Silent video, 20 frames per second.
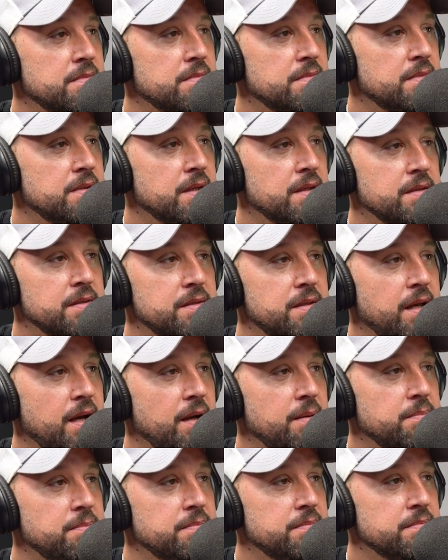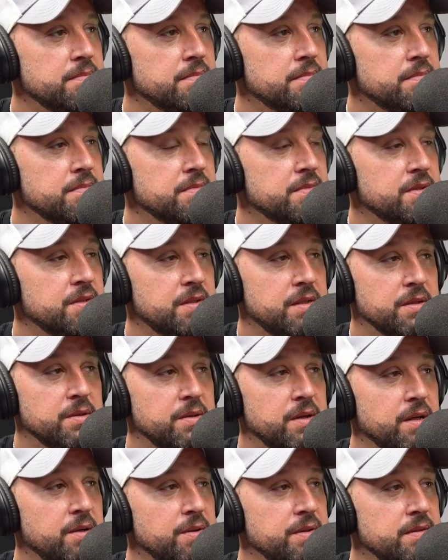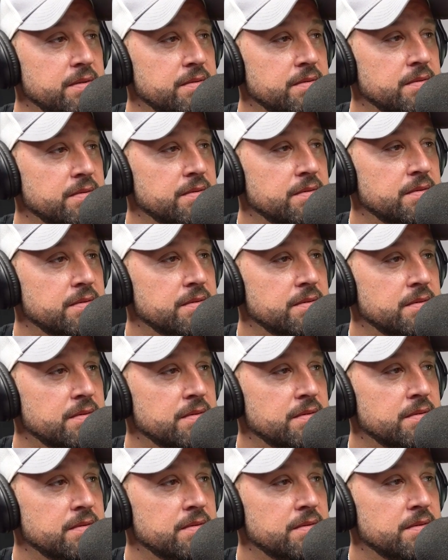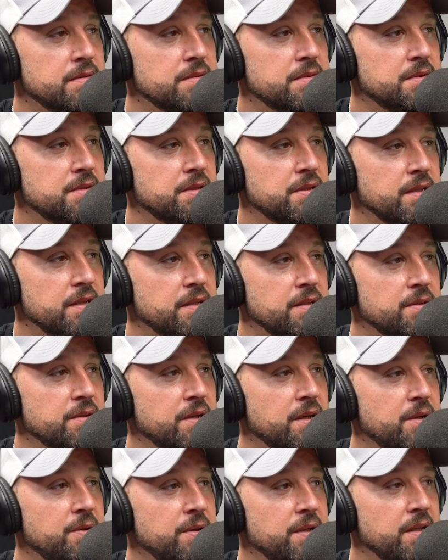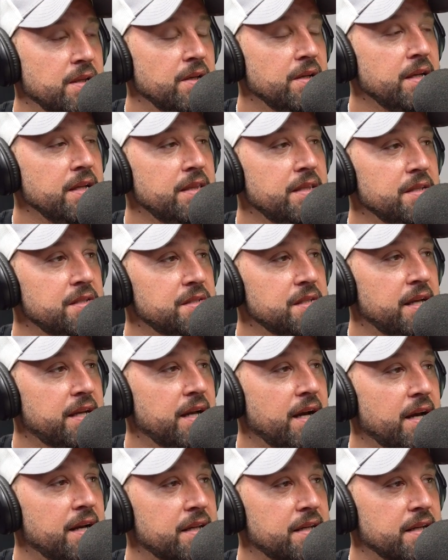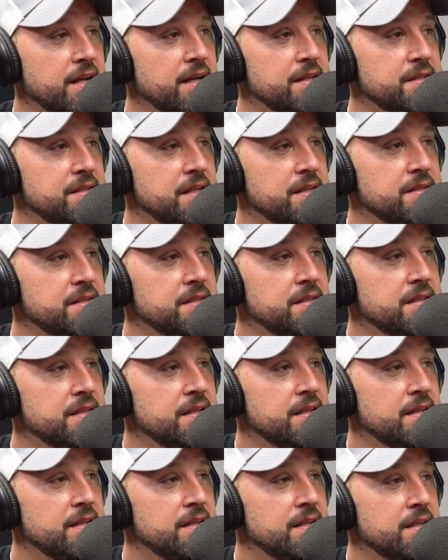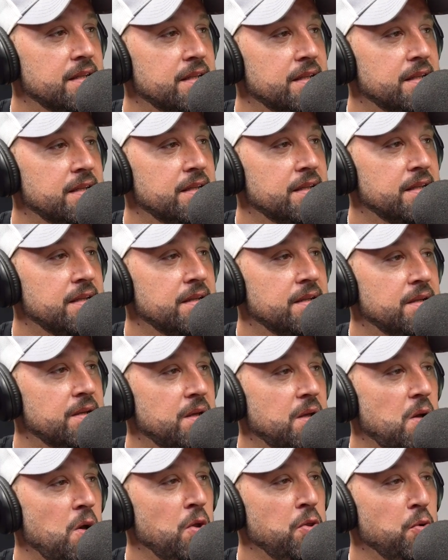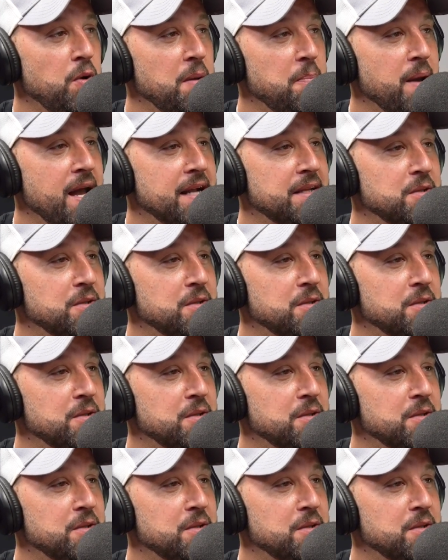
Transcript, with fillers: Doesn't stop. Still going. Still going. Look at this psychotic nonsense all the way back